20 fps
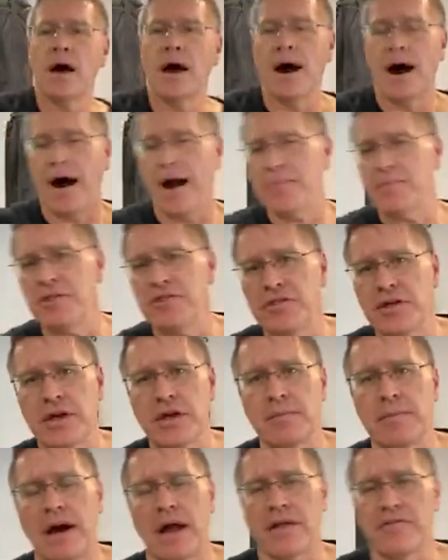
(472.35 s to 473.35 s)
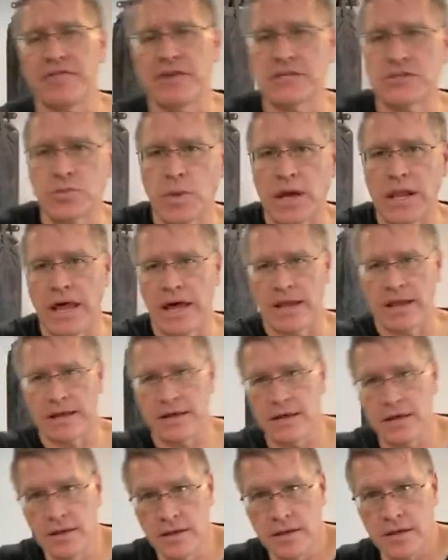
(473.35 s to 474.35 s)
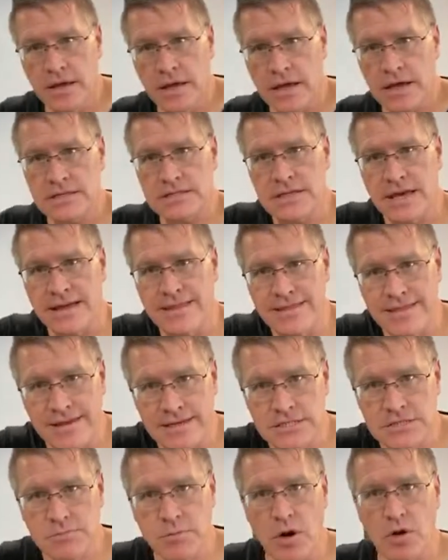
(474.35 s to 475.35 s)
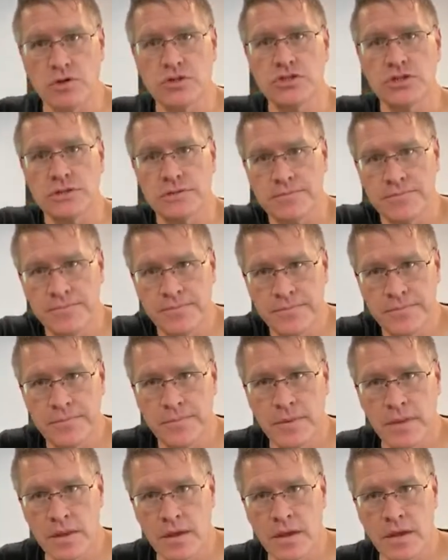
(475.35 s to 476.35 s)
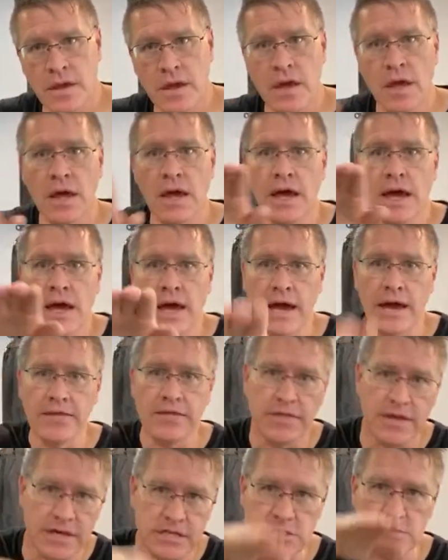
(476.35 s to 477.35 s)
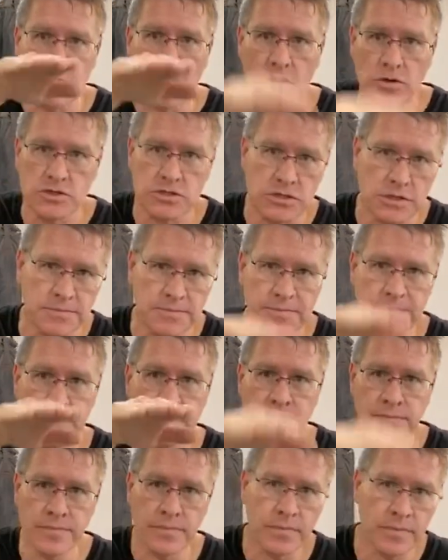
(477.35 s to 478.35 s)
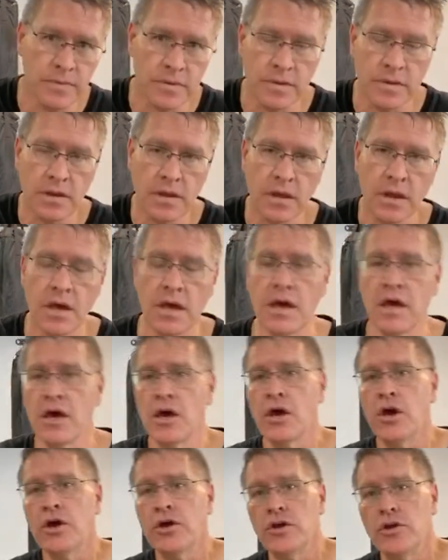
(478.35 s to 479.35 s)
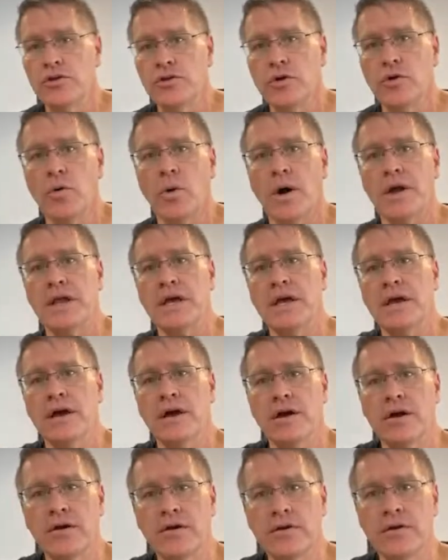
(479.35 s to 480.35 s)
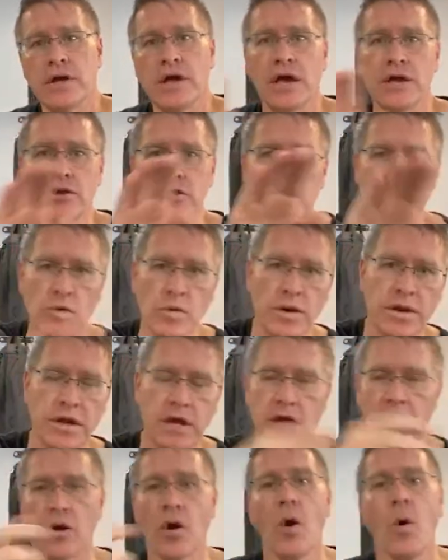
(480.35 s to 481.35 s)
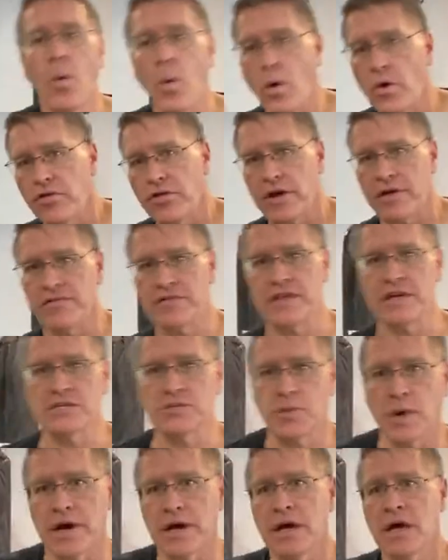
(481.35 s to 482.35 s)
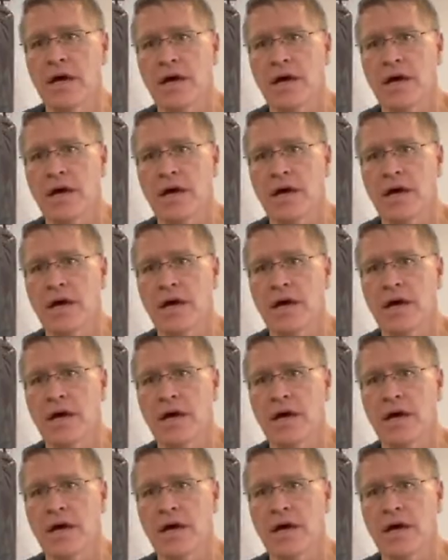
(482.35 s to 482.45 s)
I've been thinking about it this way lately. It's like this motion and this motion. You do one here and you do one here. Or think of it this way.